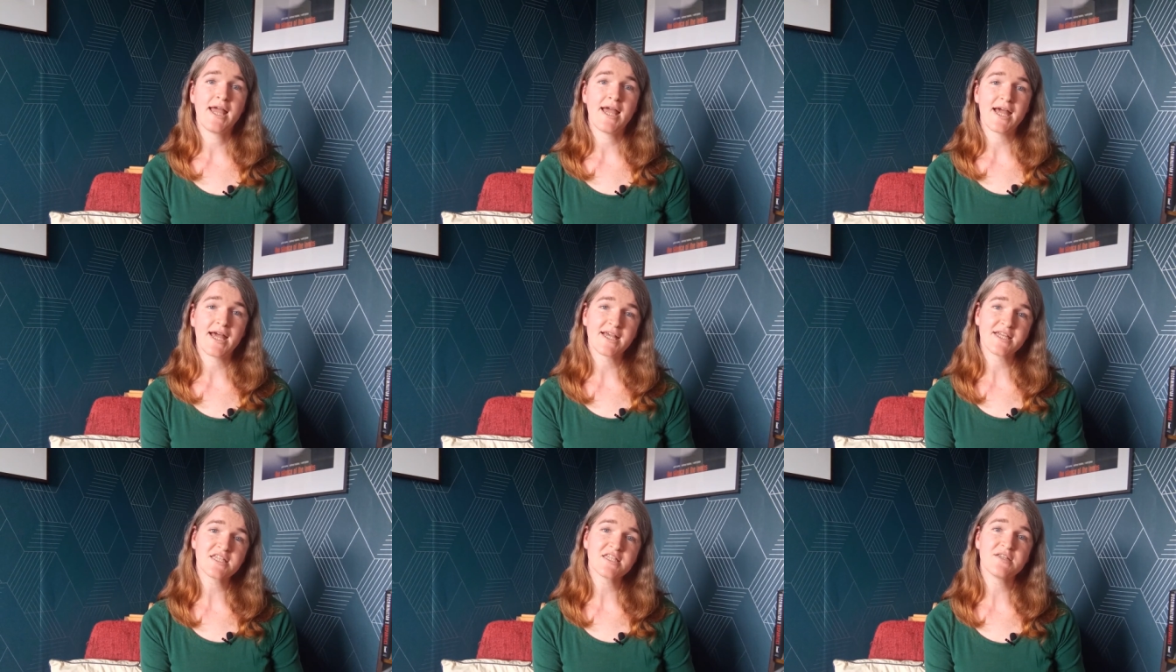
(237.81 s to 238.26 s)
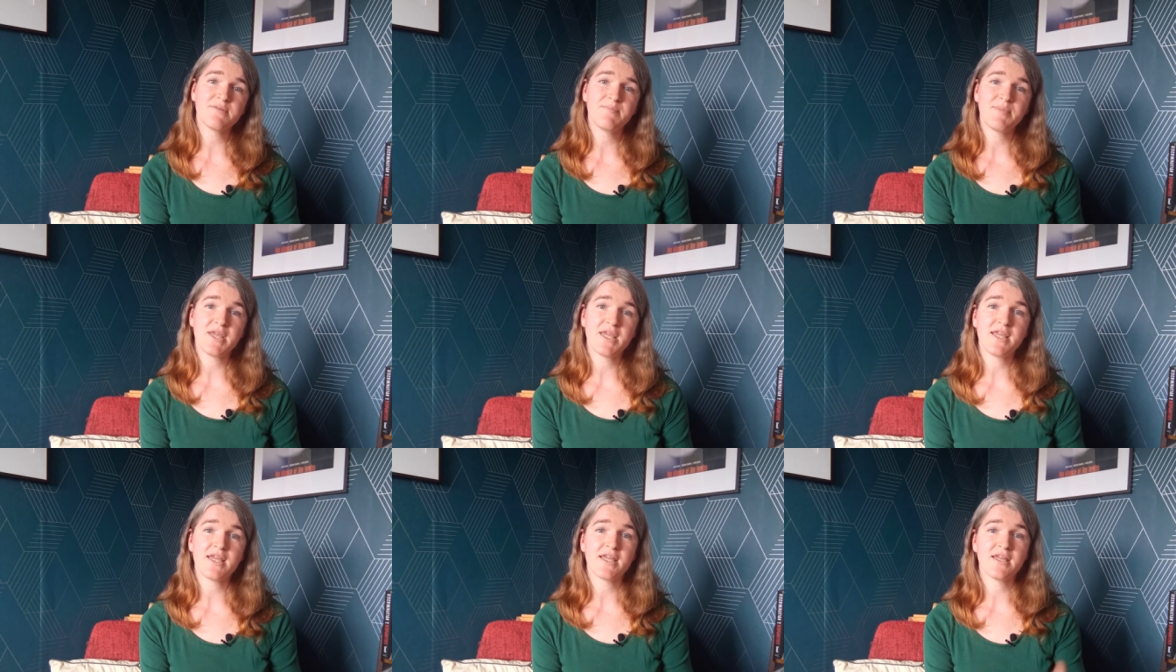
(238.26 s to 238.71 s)
has to
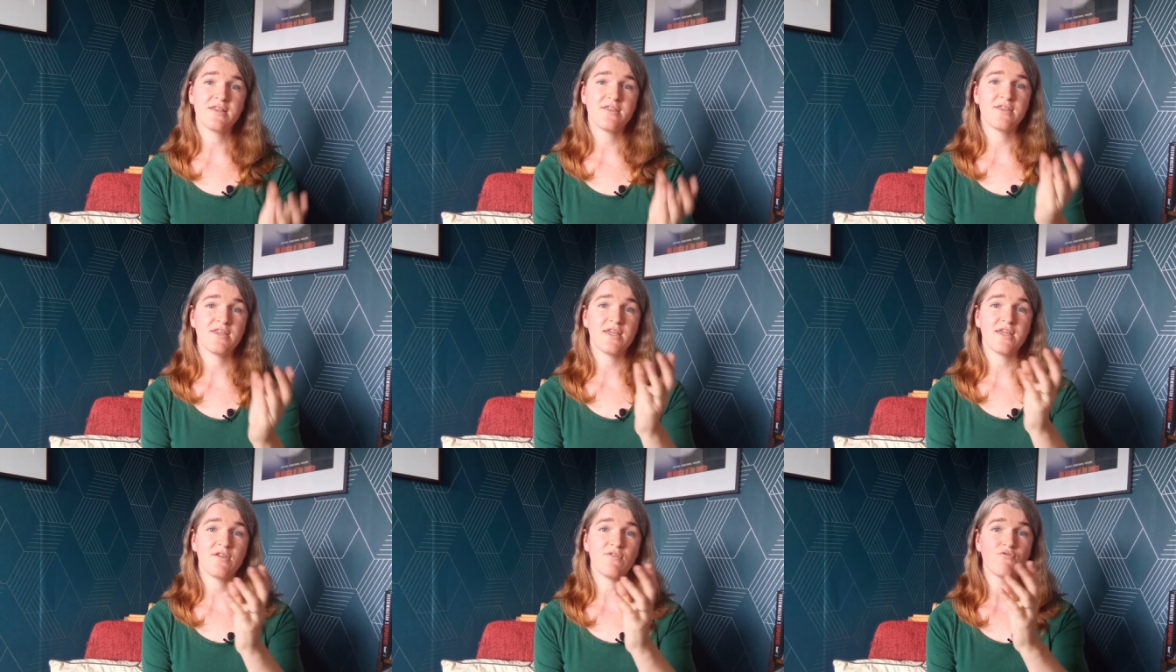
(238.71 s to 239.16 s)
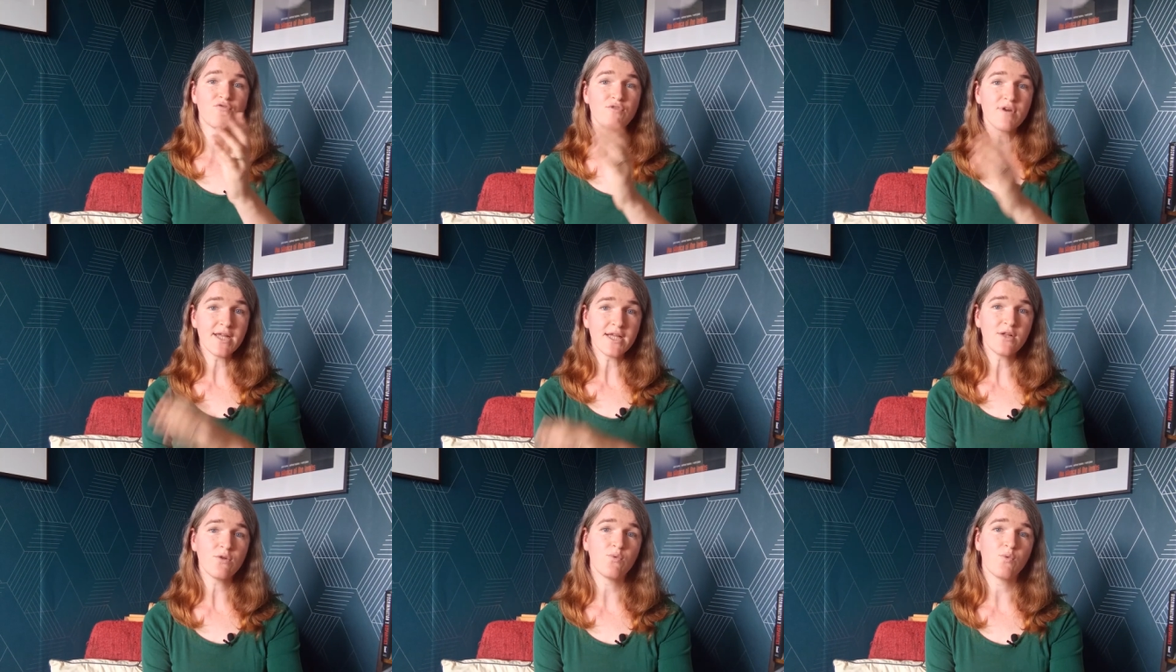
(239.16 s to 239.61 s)
be in the
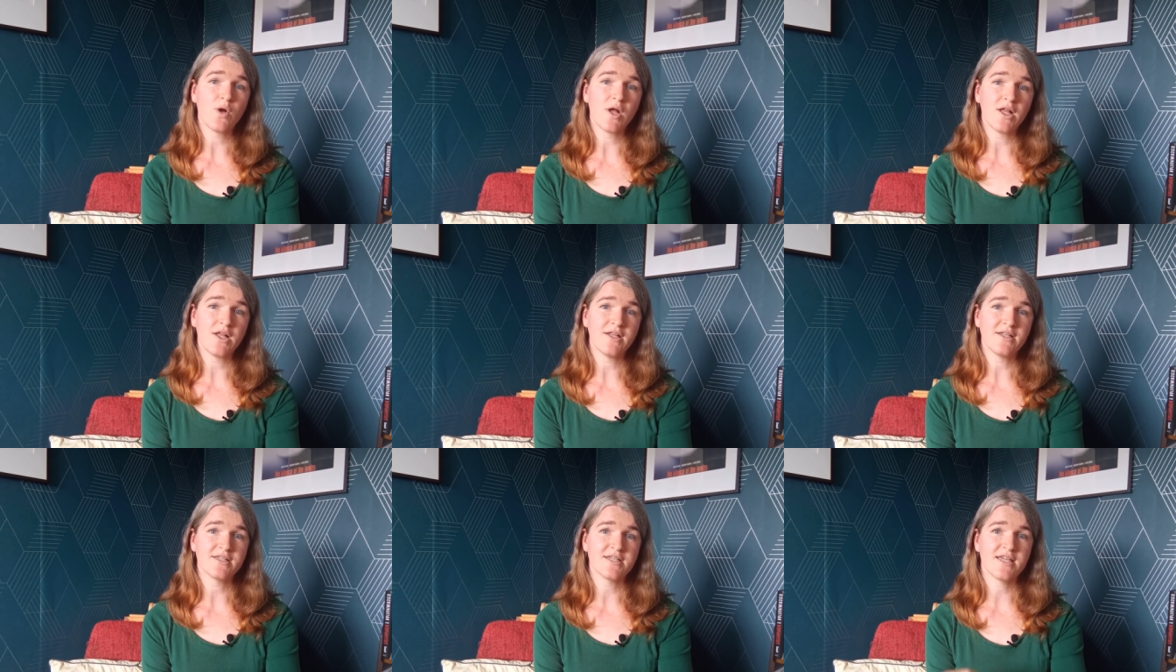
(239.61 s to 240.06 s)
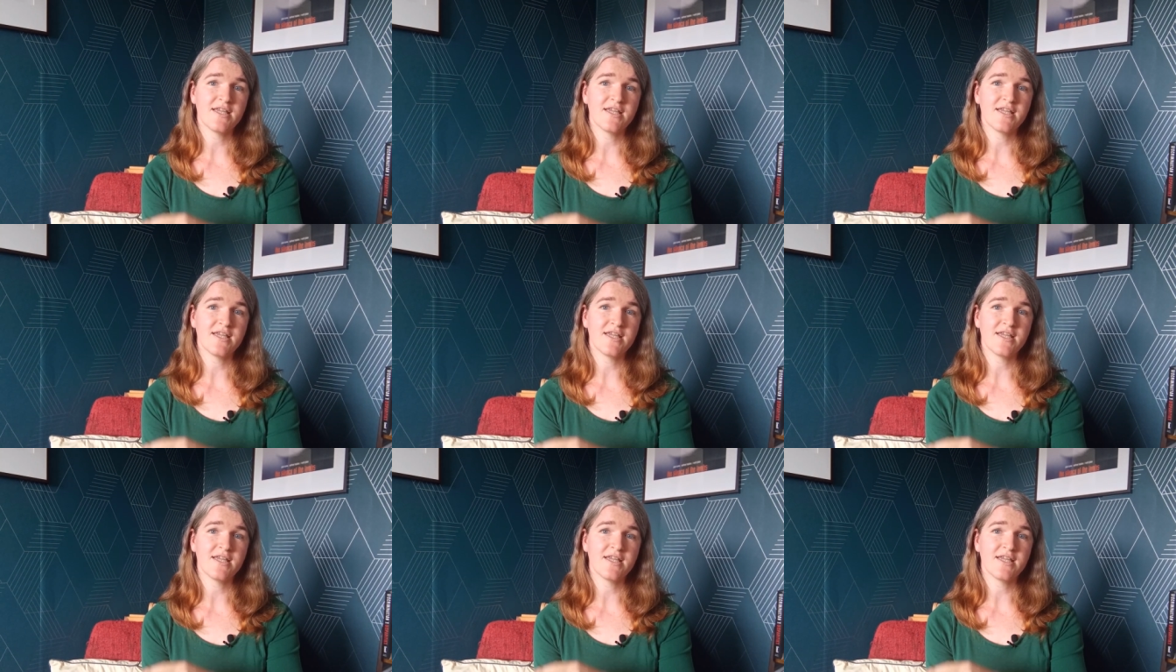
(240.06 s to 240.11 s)
real world,